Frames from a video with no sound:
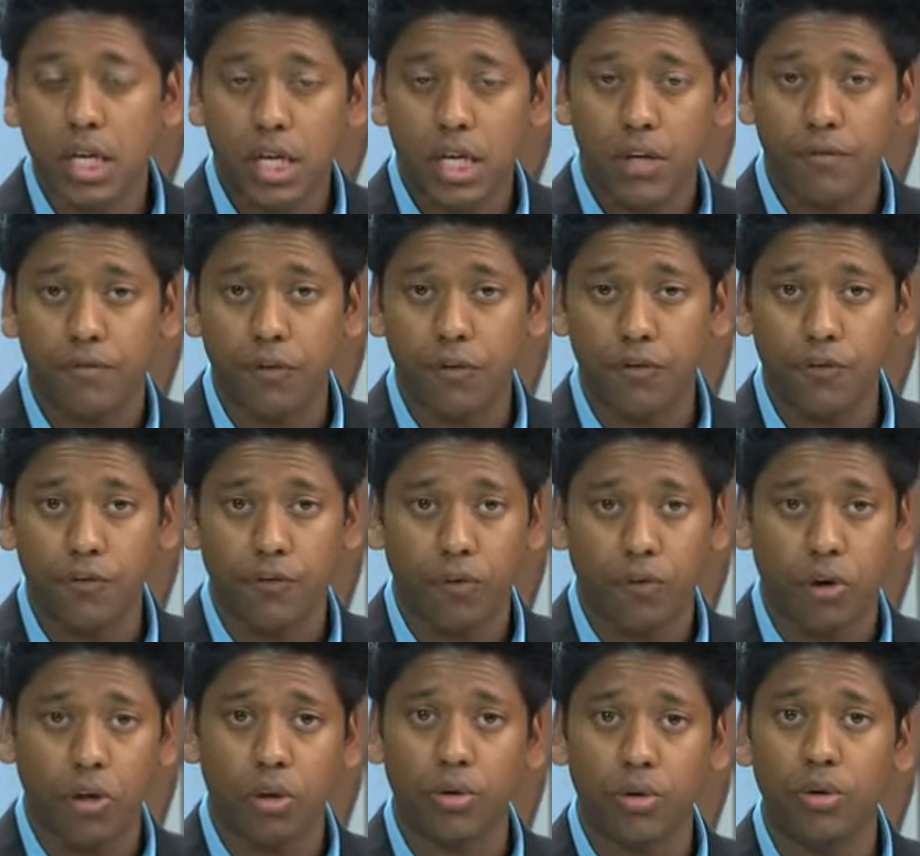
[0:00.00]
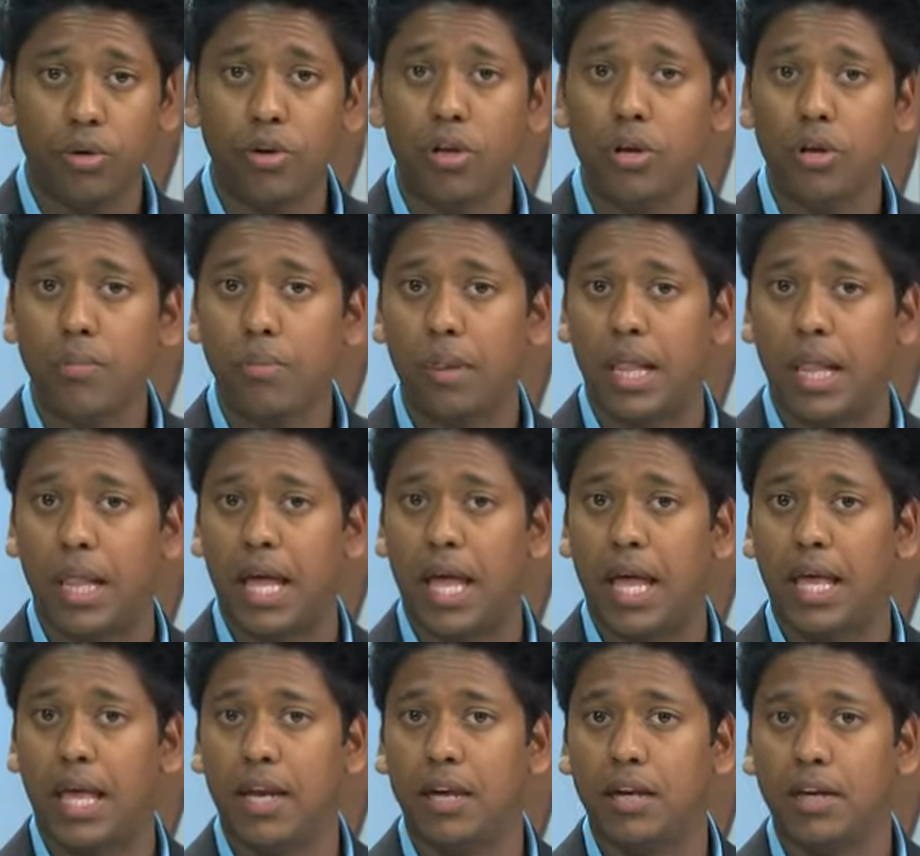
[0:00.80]
If you followed our
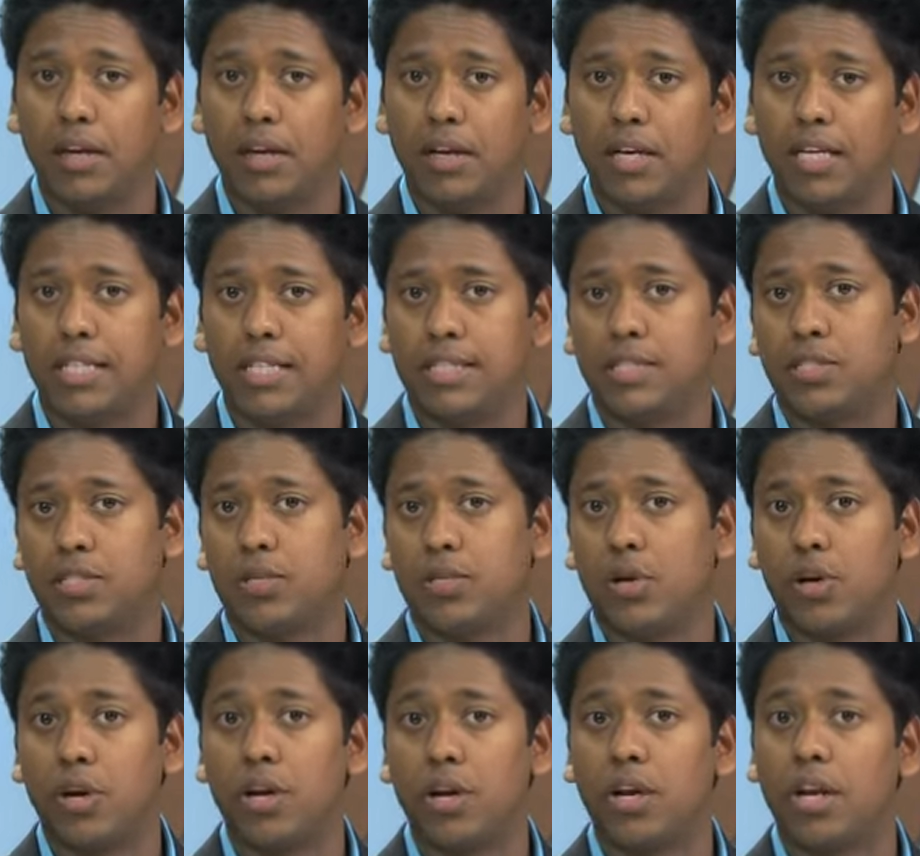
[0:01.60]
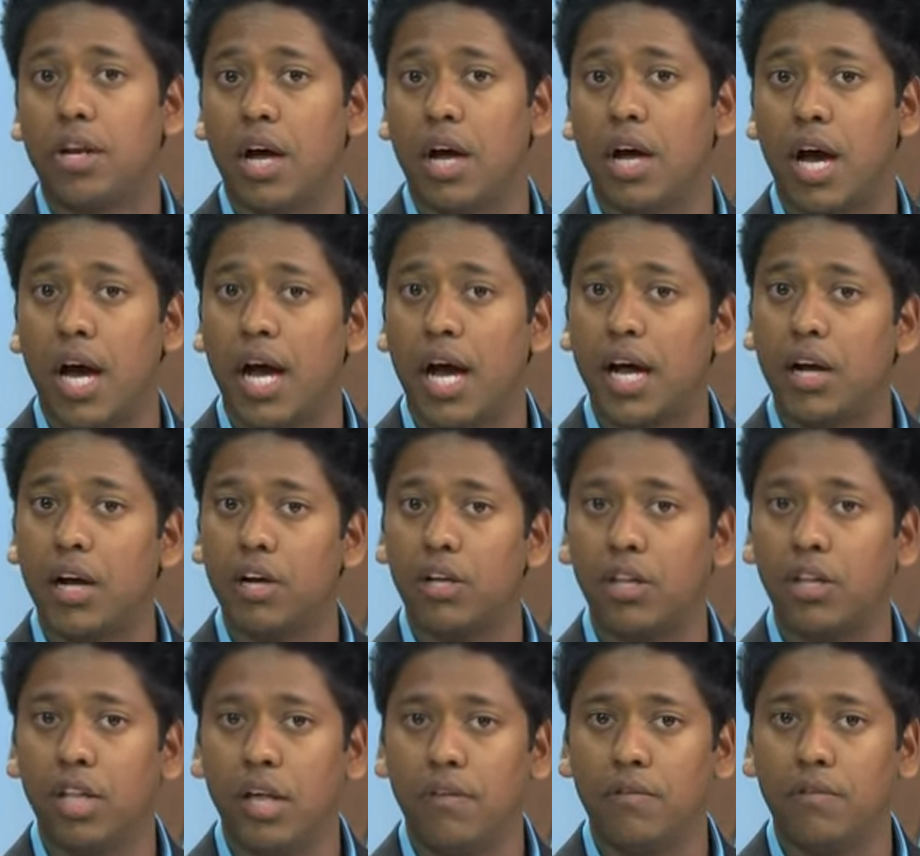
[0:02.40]
plan and started at a
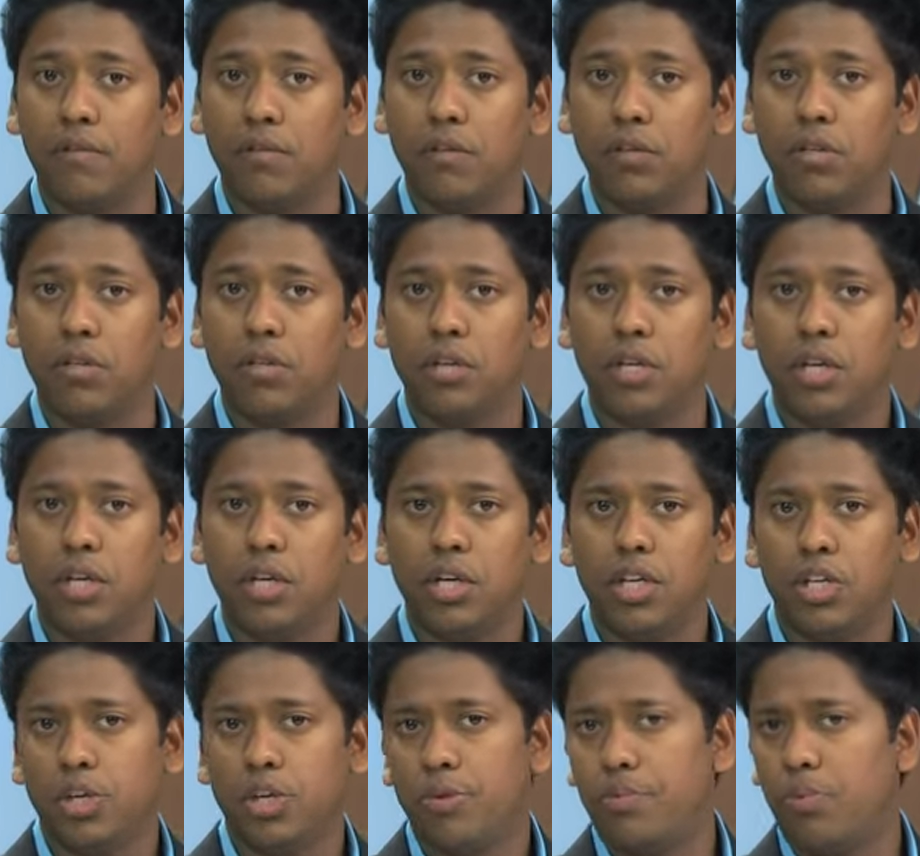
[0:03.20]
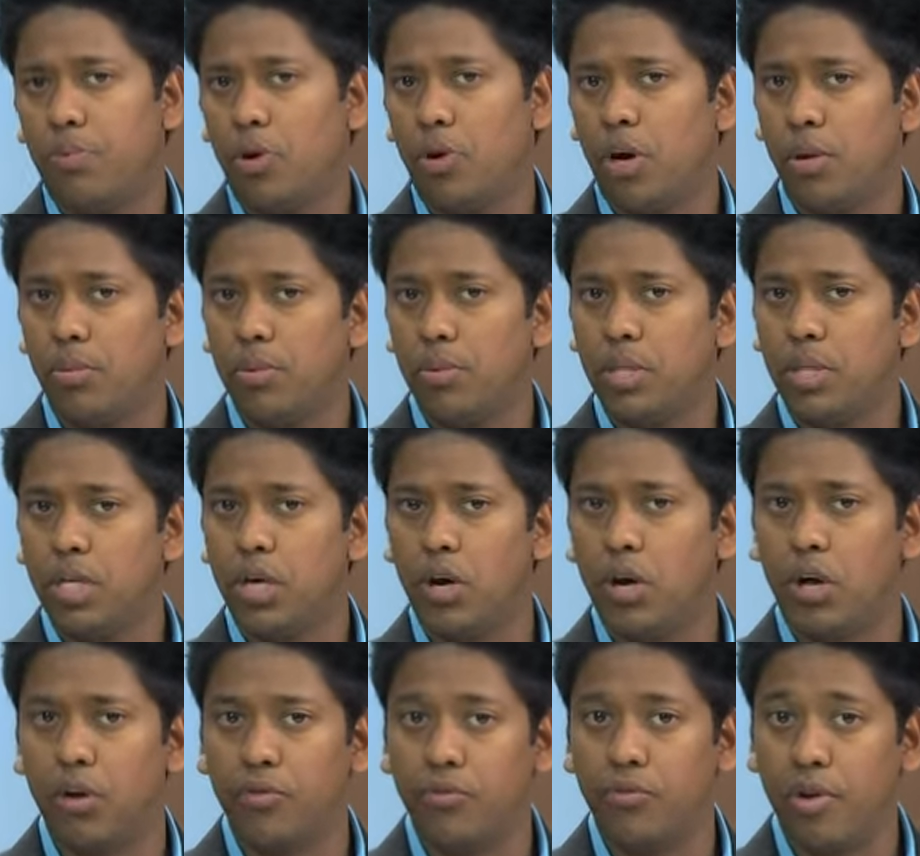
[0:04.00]
higher level, you
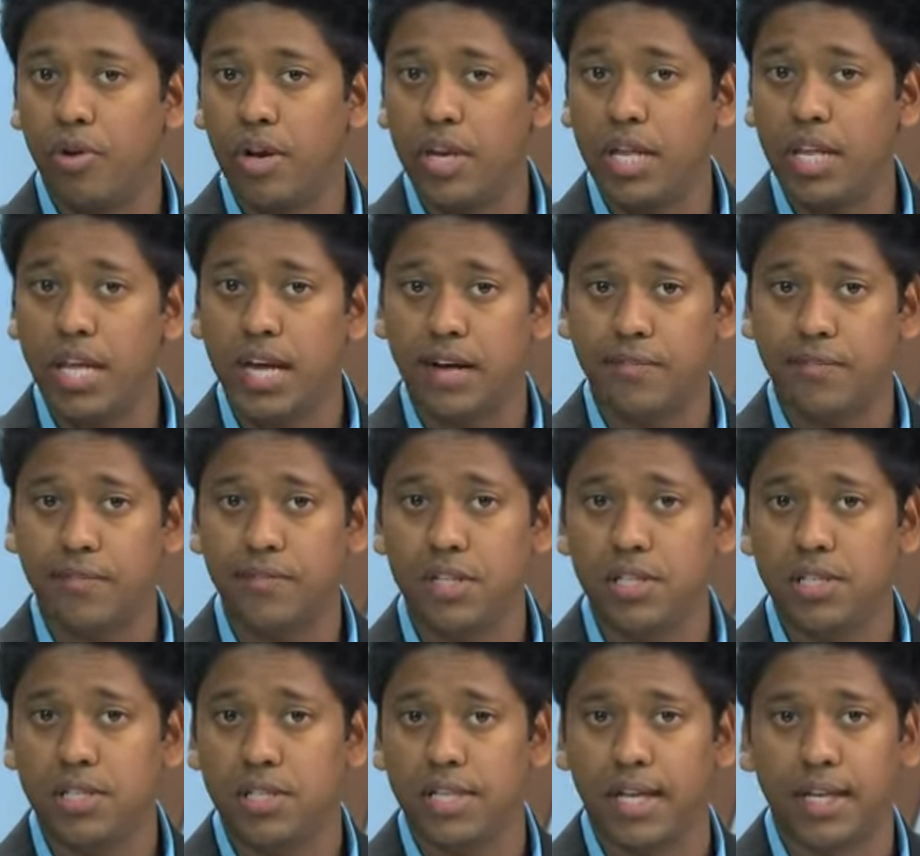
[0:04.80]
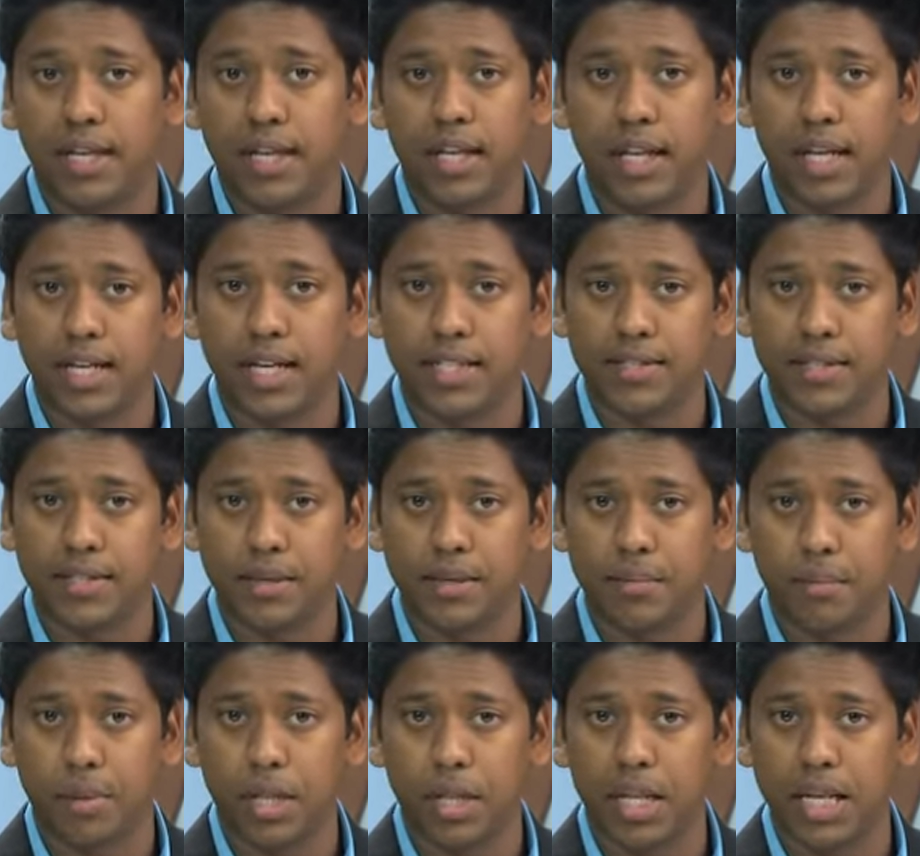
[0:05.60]
probably already have these deadlines
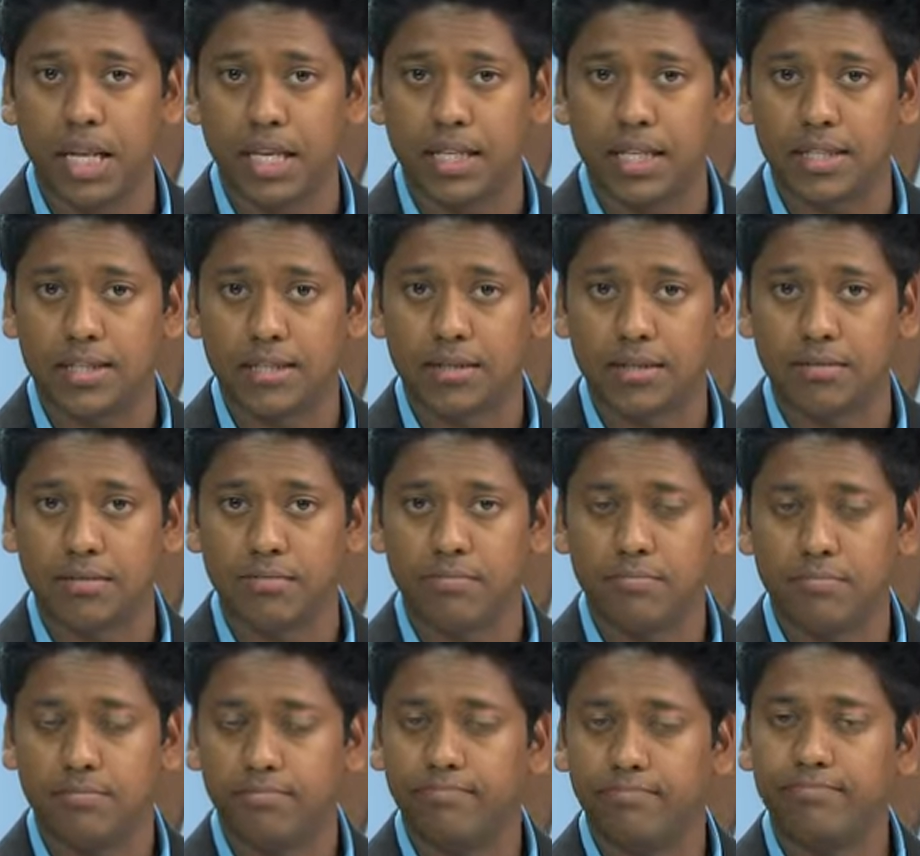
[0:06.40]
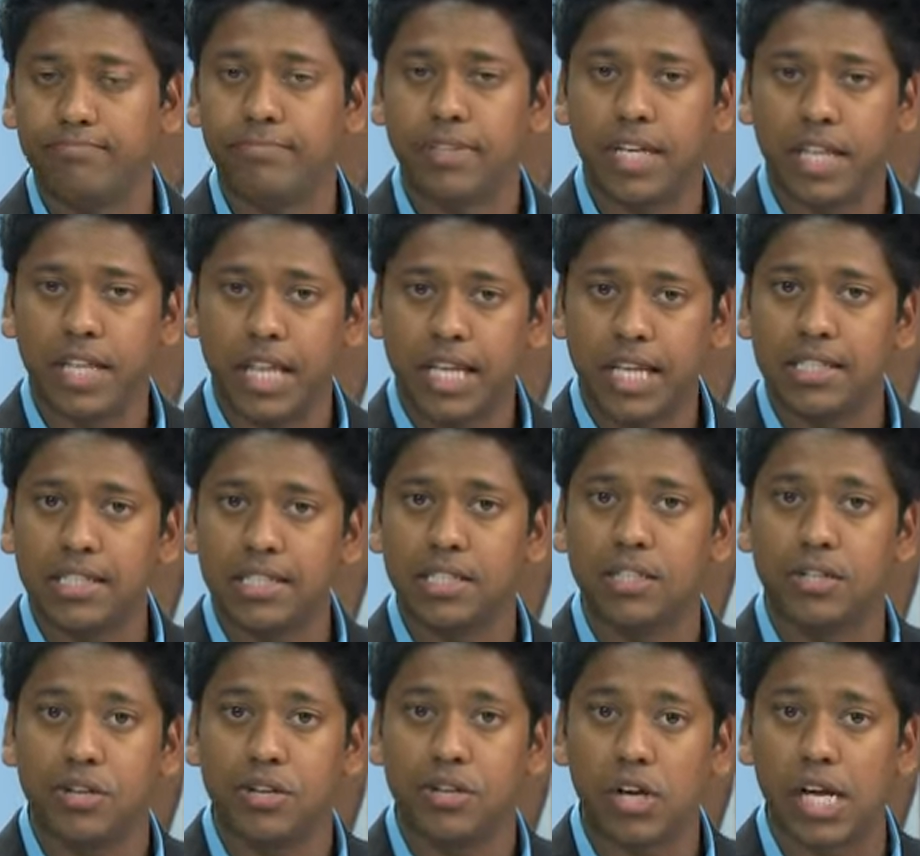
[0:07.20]
in place. Now
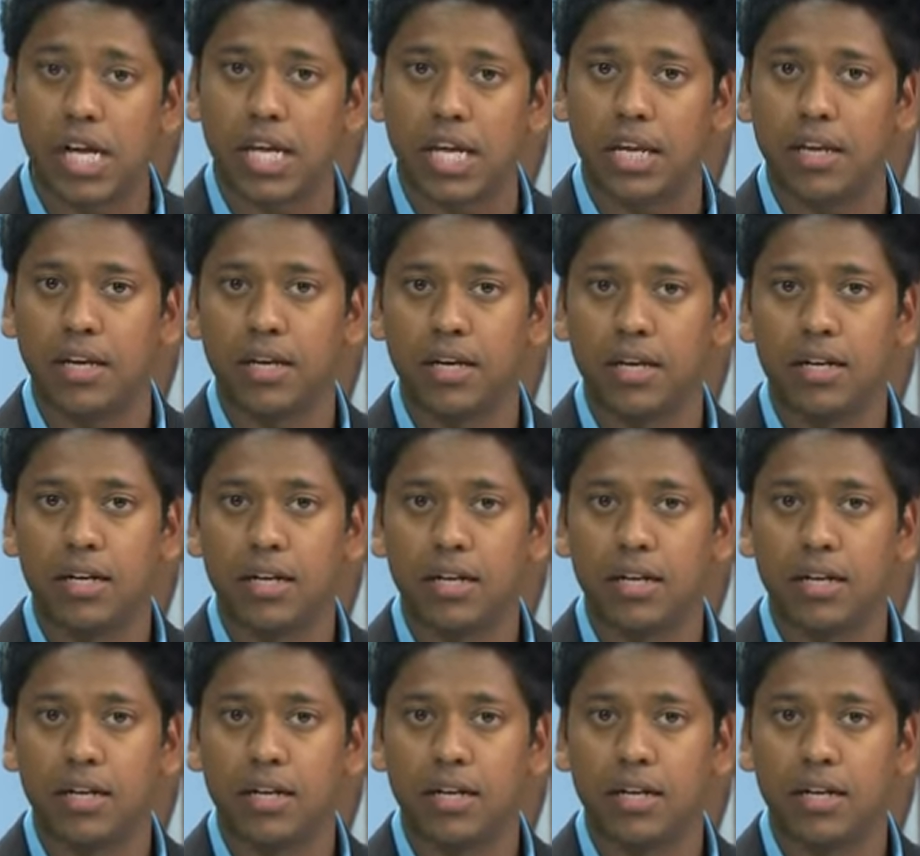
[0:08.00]
that's great.